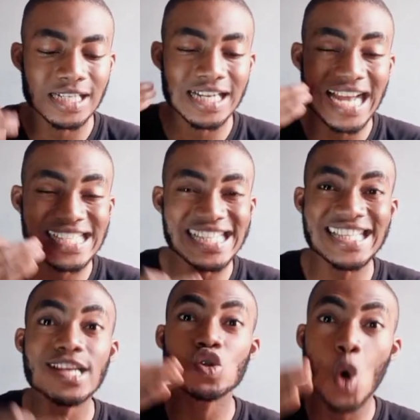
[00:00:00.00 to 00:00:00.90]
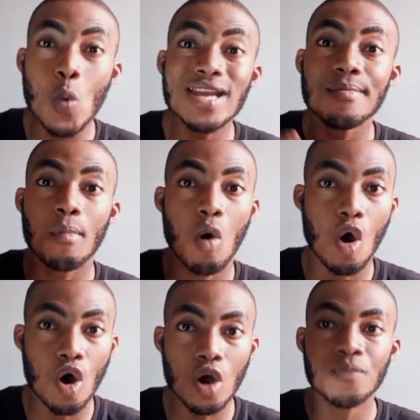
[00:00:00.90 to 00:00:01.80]
that I started going
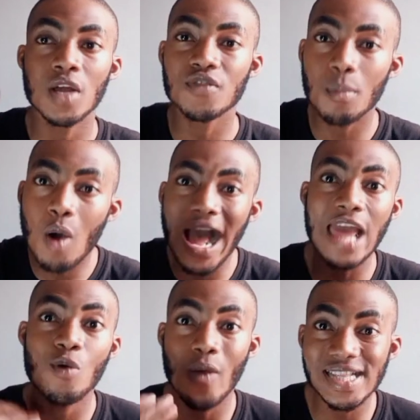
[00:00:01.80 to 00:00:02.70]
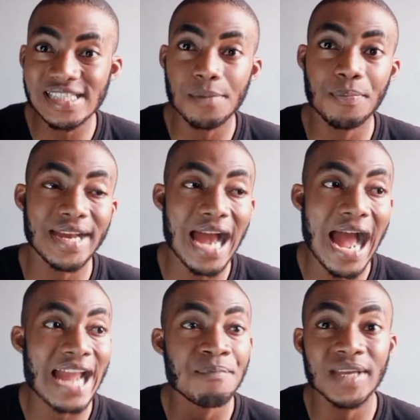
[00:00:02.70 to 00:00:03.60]
more. The more I went, the better
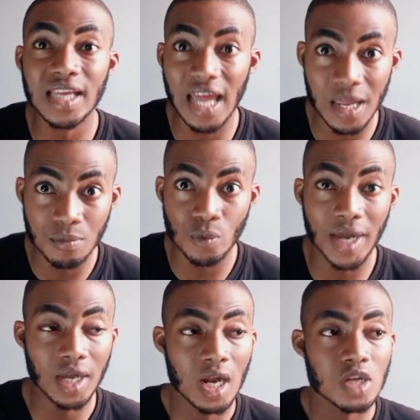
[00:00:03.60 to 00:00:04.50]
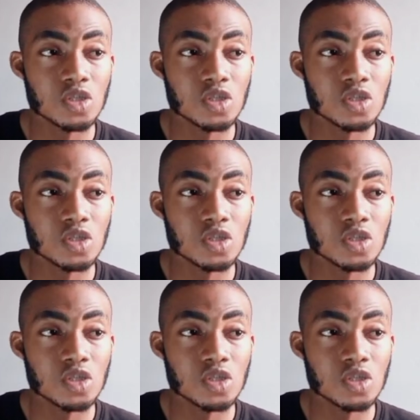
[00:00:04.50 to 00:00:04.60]
I became, right?